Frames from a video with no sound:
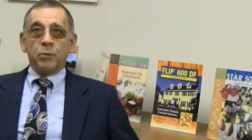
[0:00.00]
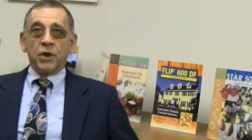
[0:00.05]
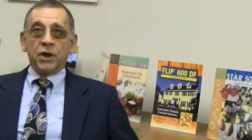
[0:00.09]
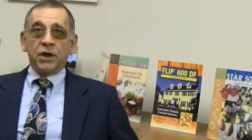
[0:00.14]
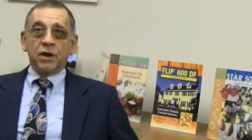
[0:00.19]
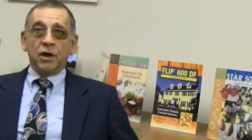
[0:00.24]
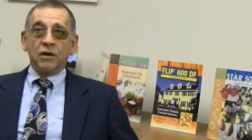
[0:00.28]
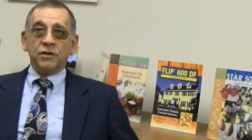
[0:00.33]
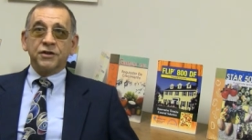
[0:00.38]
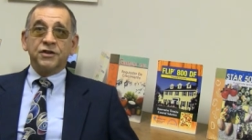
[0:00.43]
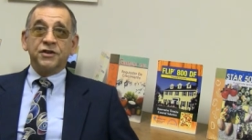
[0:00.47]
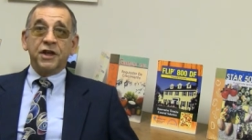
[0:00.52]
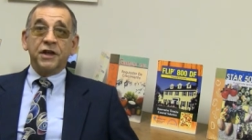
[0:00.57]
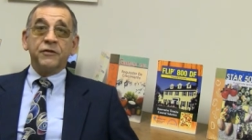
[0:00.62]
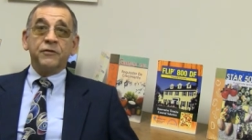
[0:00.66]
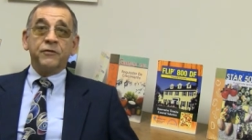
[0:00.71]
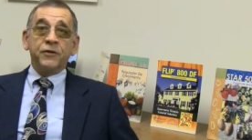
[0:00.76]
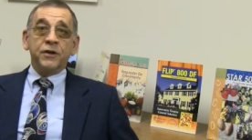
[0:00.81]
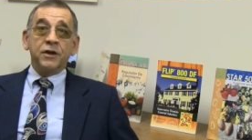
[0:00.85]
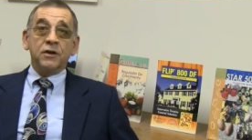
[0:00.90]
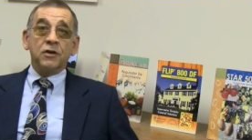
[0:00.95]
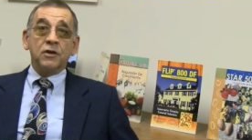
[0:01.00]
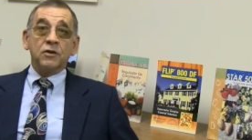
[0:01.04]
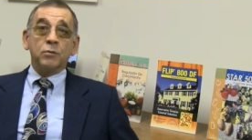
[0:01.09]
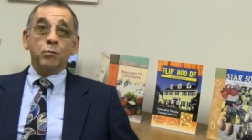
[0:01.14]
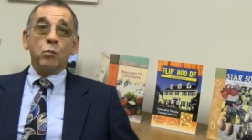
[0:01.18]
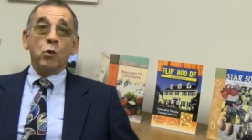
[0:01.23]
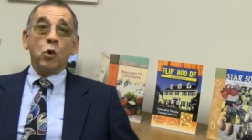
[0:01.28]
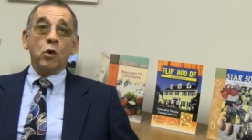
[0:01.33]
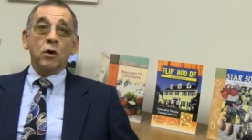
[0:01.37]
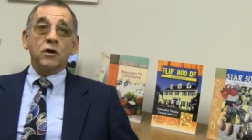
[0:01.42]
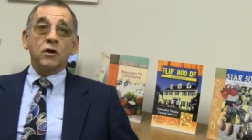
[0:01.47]
because they feel
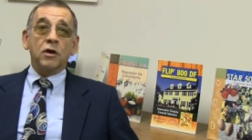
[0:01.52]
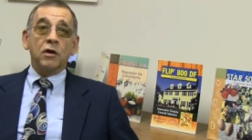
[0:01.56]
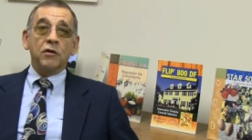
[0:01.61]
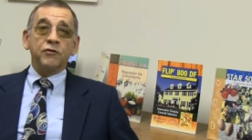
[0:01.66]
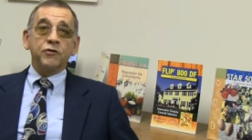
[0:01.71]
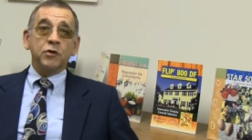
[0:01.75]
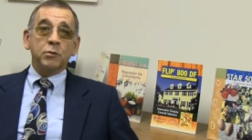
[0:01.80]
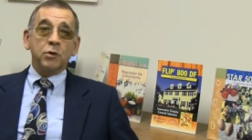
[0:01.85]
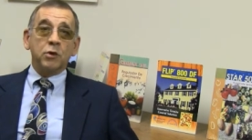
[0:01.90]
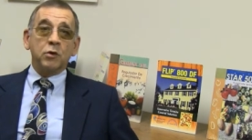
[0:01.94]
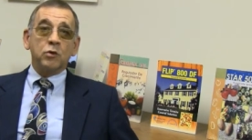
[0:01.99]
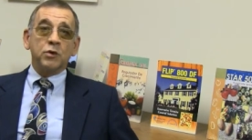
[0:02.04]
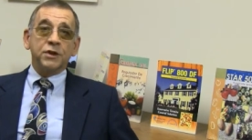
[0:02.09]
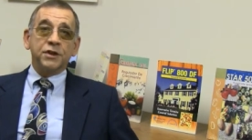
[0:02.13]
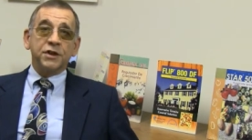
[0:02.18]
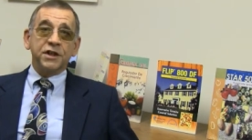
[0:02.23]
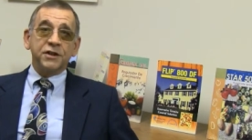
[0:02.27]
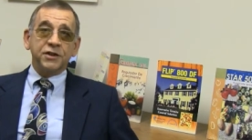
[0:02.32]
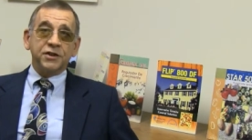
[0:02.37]
more comfortable with